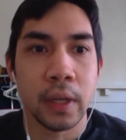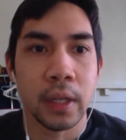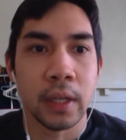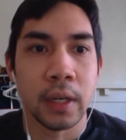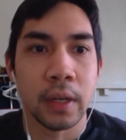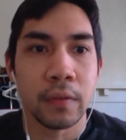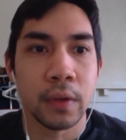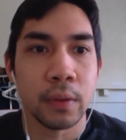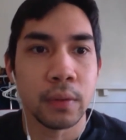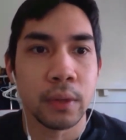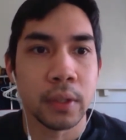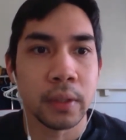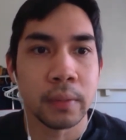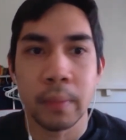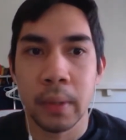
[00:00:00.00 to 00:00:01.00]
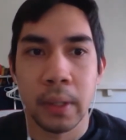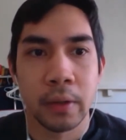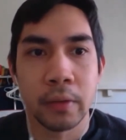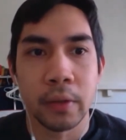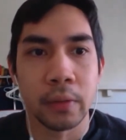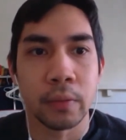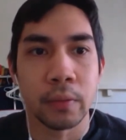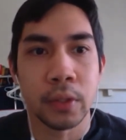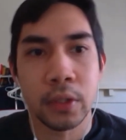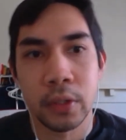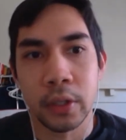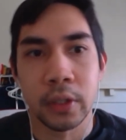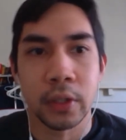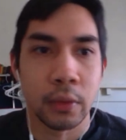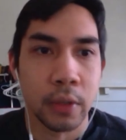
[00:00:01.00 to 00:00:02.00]
And then everyone will
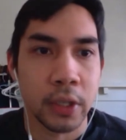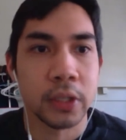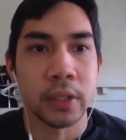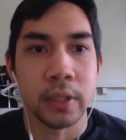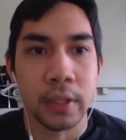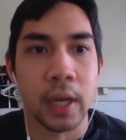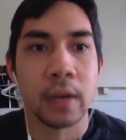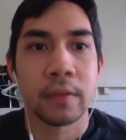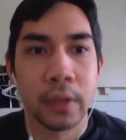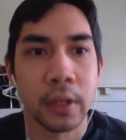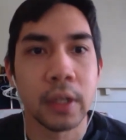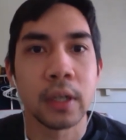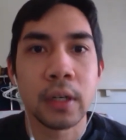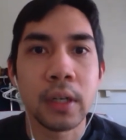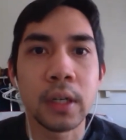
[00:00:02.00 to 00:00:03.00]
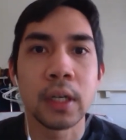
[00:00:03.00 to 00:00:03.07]
start the questions after.